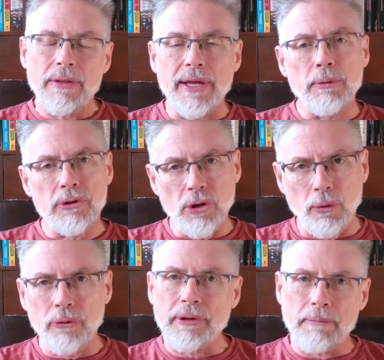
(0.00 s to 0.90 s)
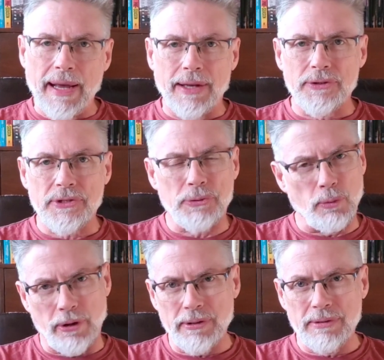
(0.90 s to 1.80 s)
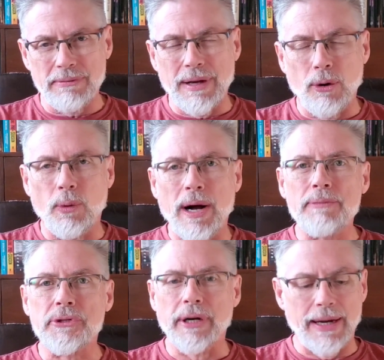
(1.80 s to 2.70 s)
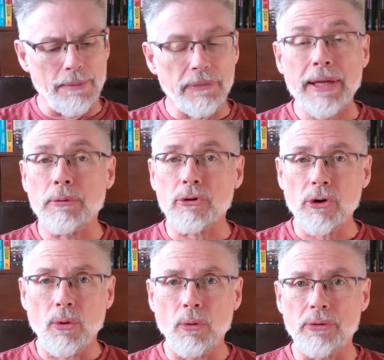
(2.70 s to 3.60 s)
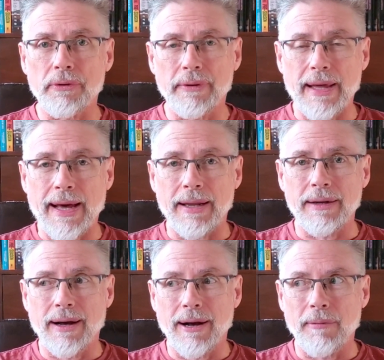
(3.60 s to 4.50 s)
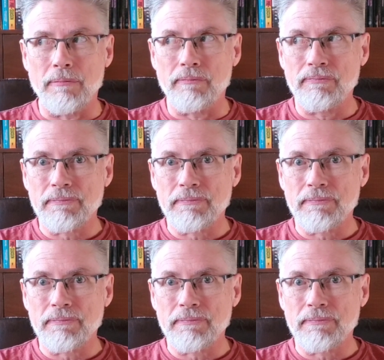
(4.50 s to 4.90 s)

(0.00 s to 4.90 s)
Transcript: They were told that masks worked. Oh, I'm sorry. Um, they were told that. Um,